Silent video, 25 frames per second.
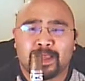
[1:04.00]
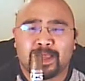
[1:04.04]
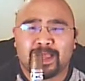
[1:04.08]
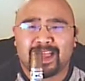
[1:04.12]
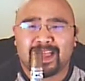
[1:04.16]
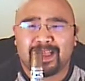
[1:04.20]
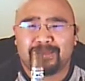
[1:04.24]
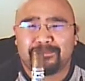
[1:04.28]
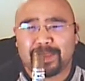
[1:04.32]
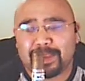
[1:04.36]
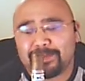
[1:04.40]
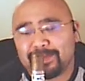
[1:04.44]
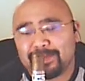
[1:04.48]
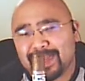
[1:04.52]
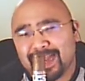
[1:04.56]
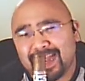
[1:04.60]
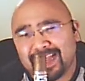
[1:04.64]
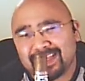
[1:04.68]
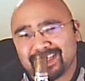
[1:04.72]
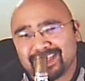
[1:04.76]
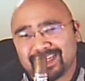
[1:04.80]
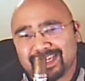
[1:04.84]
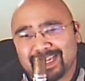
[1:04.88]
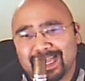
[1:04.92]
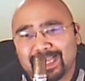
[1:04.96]
Maybe not in the
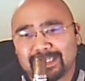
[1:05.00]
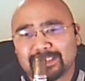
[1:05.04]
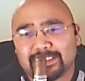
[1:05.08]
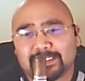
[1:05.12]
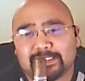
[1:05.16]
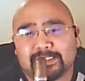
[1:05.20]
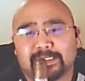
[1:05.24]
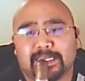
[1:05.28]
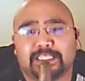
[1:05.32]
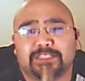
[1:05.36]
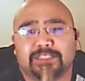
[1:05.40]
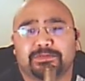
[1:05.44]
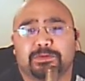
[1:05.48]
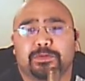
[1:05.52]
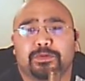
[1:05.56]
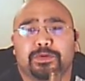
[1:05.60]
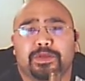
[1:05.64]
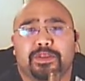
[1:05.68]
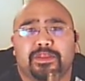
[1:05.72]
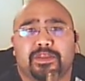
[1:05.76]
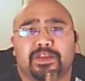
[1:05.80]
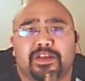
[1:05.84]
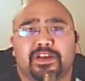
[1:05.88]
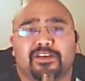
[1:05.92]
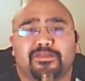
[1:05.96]
classic sense what we
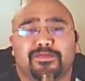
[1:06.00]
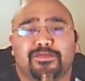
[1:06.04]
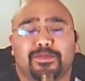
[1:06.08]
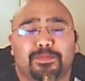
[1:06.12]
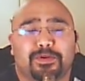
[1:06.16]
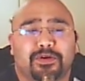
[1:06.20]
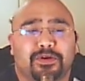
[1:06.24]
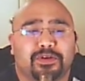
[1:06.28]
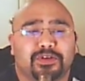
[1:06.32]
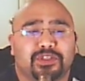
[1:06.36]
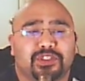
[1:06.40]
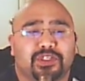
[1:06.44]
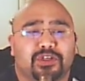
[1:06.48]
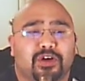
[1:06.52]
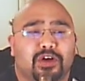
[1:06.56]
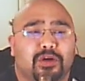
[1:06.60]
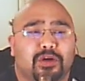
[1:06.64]
think of a Puro cigar.